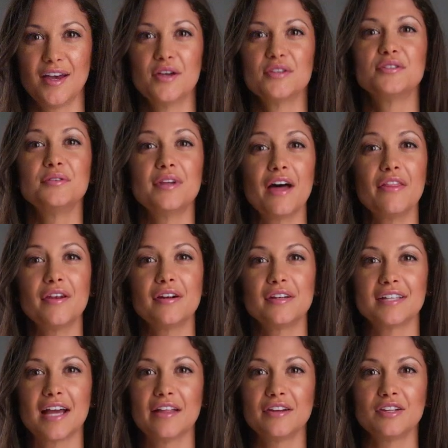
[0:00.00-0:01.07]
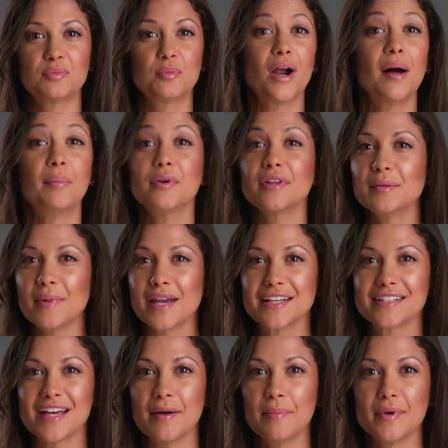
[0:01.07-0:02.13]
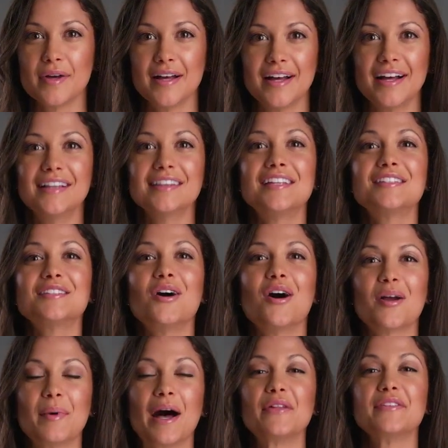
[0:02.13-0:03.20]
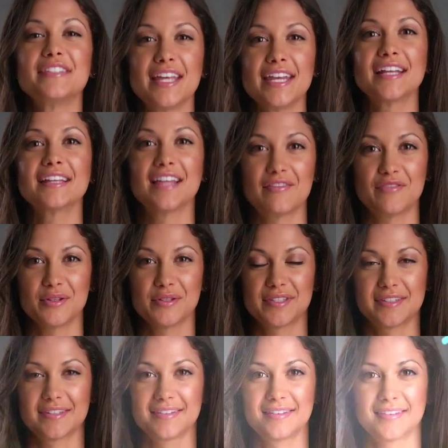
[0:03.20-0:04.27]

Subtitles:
So now that our talent is properly mic'd up, let's talk about setting levels.